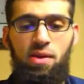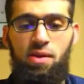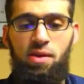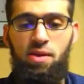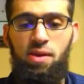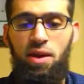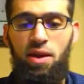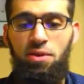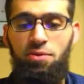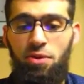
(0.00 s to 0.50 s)

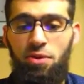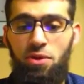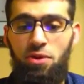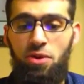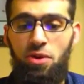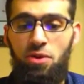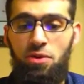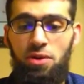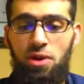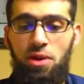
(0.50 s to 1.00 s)
If you
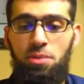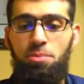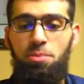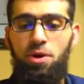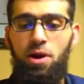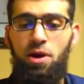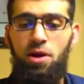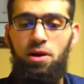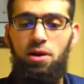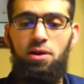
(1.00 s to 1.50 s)
don't
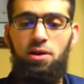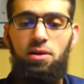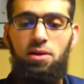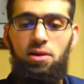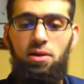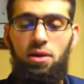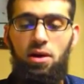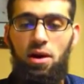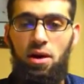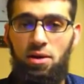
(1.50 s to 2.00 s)
embark
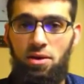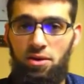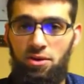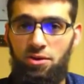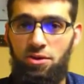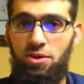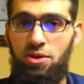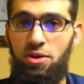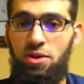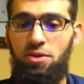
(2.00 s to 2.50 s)
on the
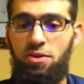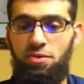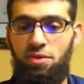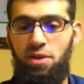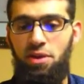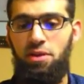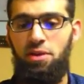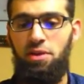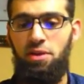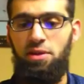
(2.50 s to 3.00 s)
journey of
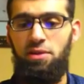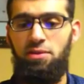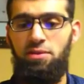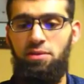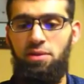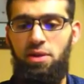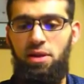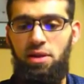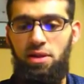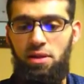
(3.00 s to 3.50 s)
healing,
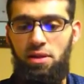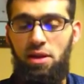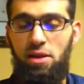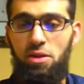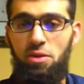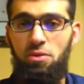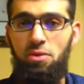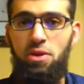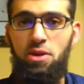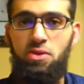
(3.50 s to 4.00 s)
then
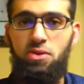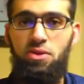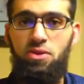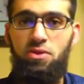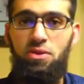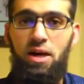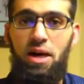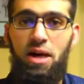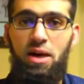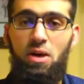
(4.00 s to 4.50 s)
you risk
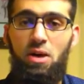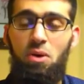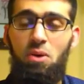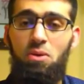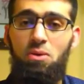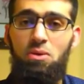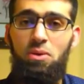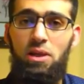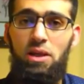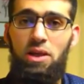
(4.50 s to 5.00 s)
not
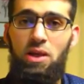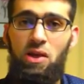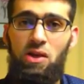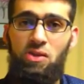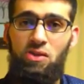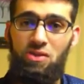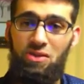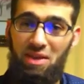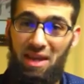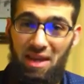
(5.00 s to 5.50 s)
only
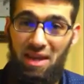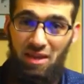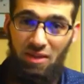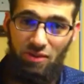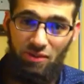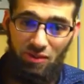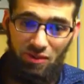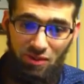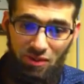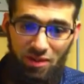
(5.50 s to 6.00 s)
staying
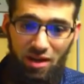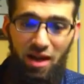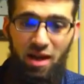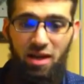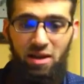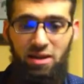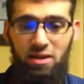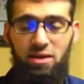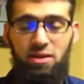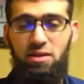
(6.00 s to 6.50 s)

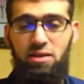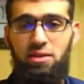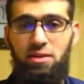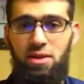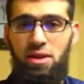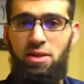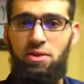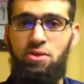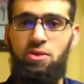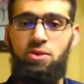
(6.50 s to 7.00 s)
stuck
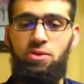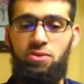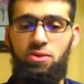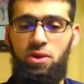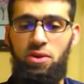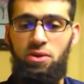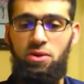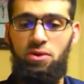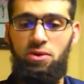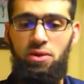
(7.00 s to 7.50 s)
in your
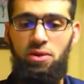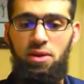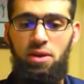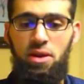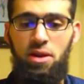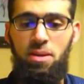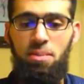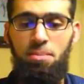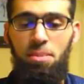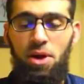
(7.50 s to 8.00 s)
struggle,
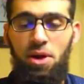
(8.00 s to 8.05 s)
but